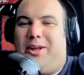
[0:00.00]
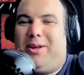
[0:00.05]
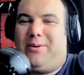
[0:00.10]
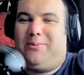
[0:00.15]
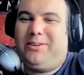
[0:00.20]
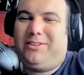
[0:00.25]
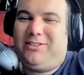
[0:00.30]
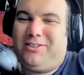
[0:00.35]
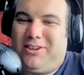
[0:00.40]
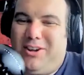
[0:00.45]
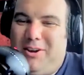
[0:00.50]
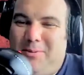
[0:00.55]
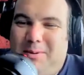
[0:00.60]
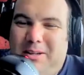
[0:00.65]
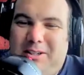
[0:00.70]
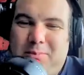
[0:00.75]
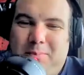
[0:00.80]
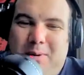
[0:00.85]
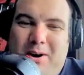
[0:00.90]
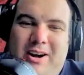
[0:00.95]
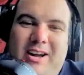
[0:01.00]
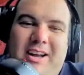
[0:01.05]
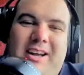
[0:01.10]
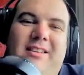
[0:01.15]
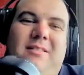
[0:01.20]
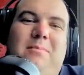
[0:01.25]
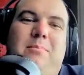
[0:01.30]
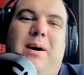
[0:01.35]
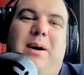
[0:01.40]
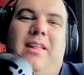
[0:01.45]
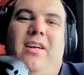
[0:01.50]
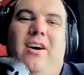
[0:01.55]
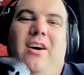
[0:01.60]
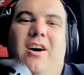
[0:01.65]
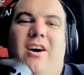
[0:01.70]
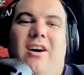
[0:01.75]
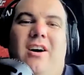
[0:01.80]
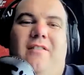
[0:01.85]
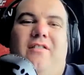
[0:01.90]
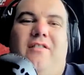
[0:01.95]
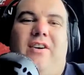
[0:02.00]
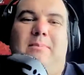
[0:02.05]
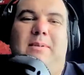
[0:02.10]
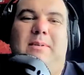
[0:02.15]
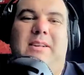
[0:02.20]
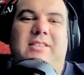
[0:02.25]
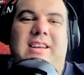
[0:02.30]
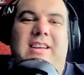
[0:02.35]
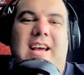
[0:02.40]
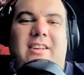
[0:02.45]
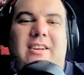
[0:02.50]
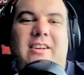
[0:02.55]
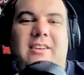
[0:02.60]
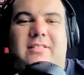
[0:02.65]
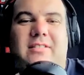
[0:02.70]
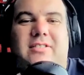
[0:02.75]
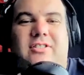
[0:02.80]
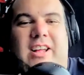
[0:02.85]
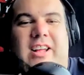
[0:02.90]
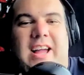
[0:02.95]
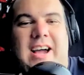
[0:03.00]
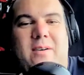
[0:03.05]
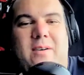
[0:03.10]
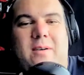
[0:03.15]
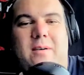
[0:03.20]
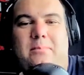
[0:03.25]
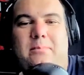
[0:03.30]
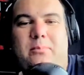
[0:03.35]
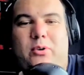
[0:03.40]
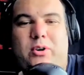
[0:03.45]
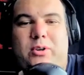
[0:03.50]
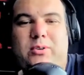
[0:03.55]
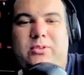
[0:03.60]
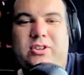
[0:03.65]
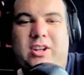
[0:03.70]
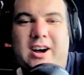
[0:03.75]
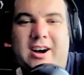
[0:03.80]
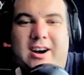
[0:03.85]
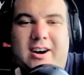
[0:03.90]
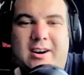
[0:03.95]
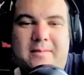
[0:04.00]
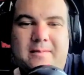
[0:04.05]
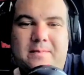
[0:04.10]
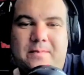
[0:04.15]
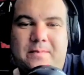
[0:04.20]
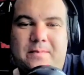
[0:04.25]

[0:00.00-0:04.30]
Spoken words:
would soon be spotted by the Hart family talent scout Bruce Hart.